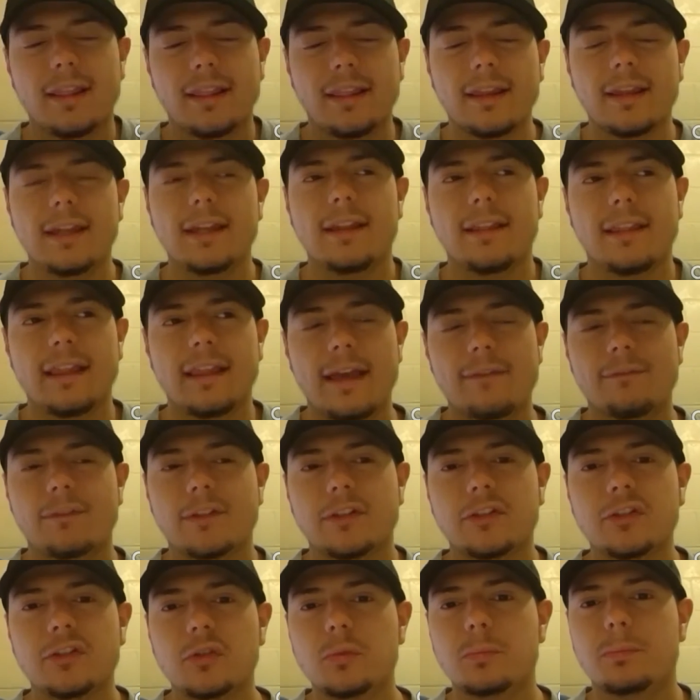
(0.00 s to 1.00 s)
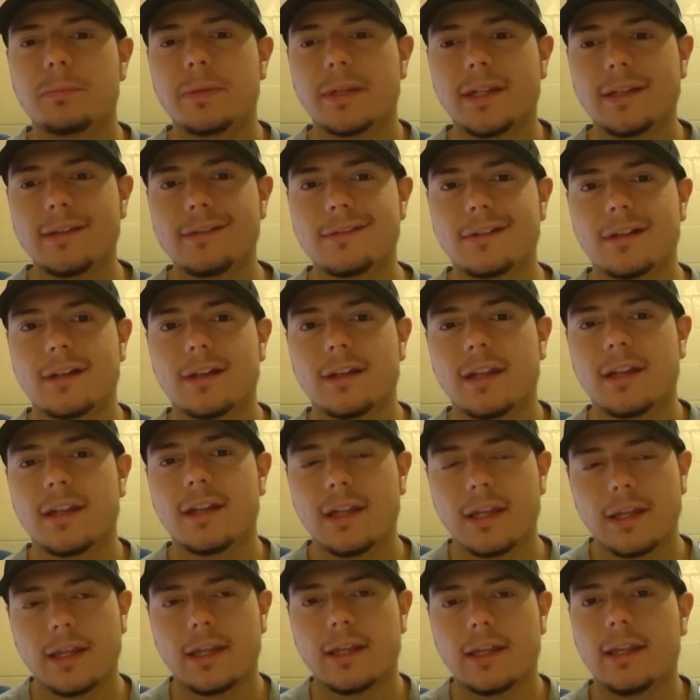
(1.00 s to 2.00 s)
Cities have a new pitcher,
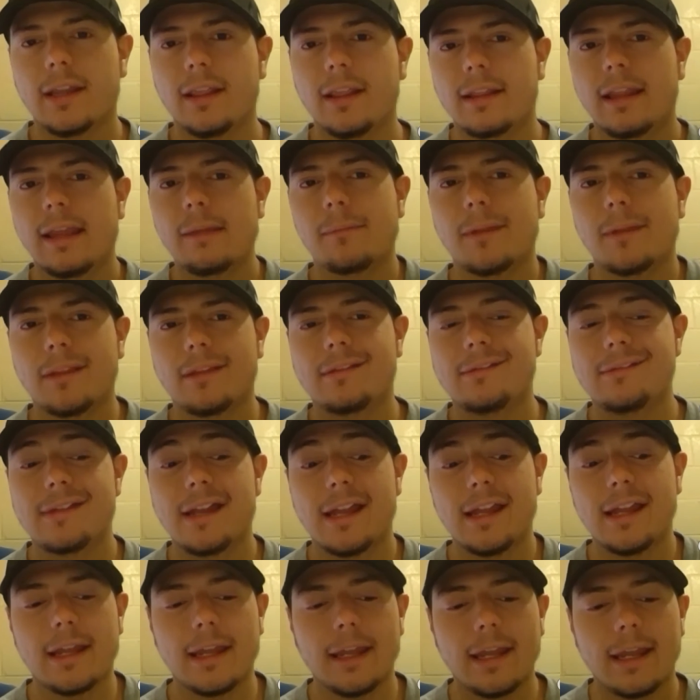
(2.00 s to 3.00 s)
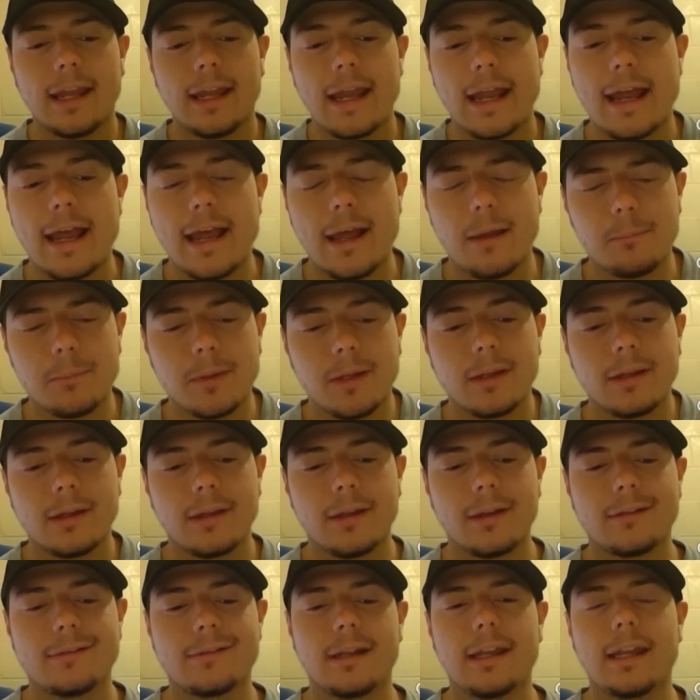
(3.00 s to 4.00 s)
and his name is J.A. Happ.
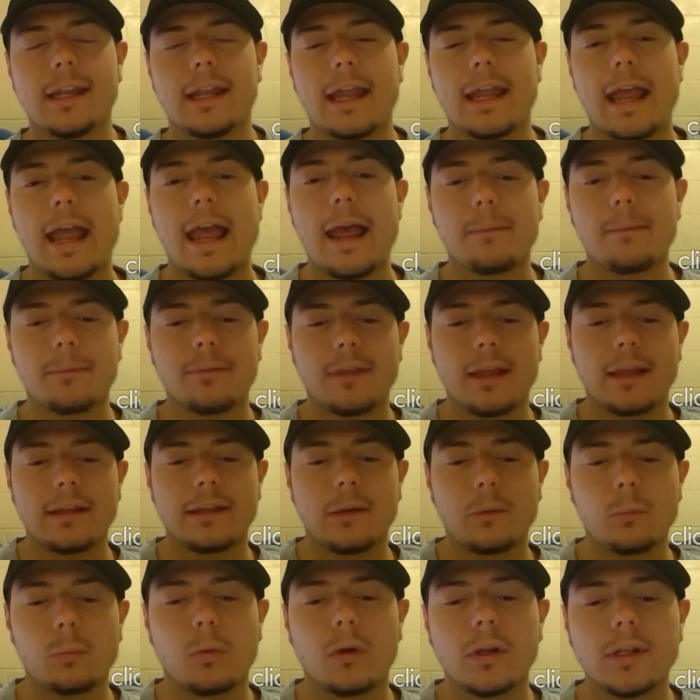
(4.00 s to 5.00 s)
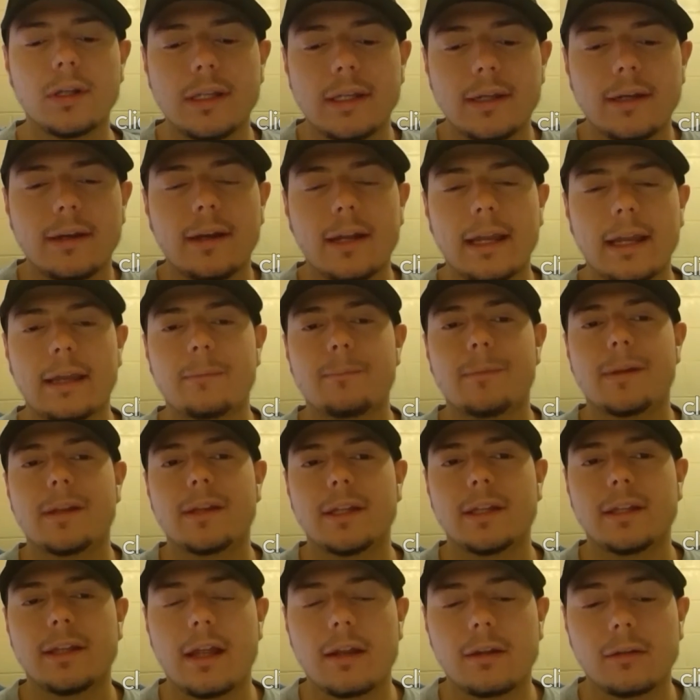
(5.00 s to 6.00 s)
J.A. Happ signed a one-year, $8
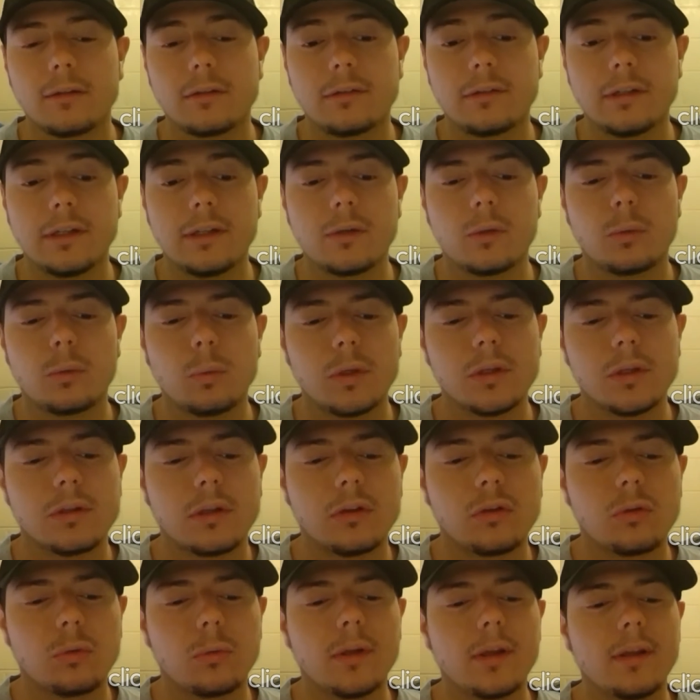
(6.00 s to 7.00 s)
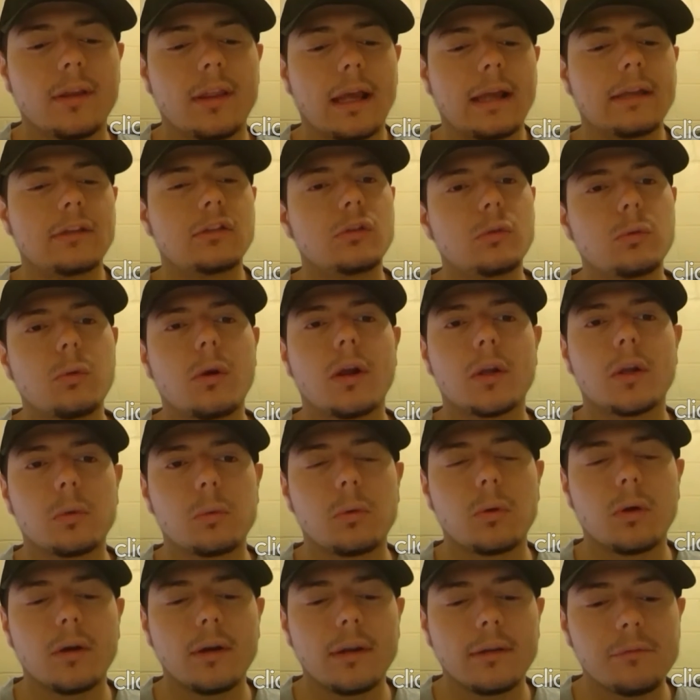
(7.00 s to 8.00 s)
million deal with the Twins. I do want to
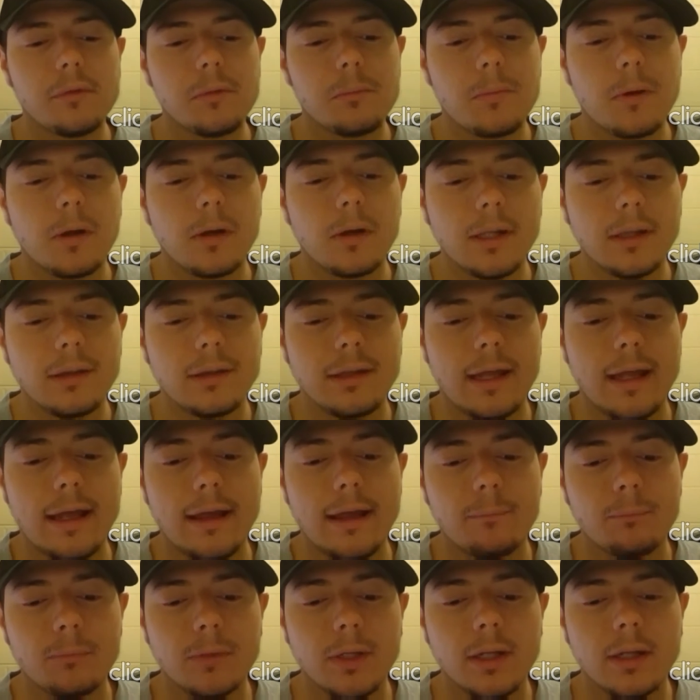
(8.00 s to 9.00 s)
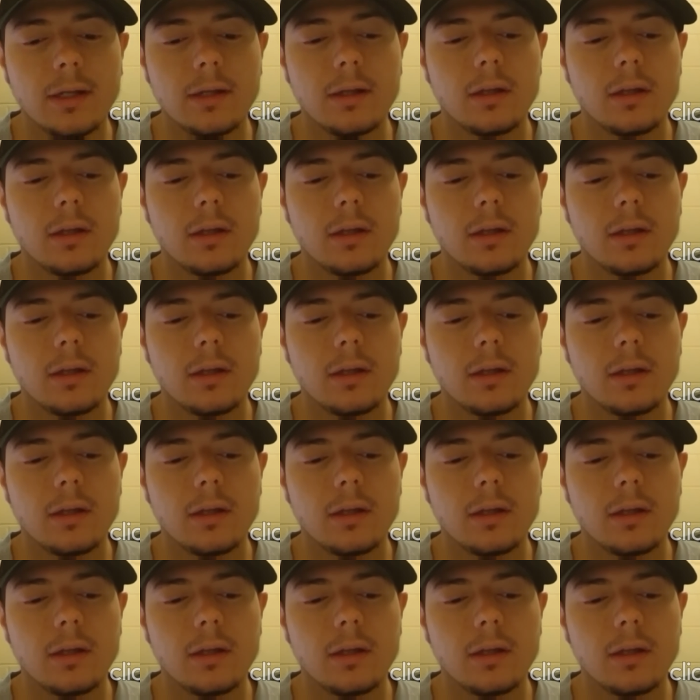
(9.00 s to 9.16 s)
warn everybody that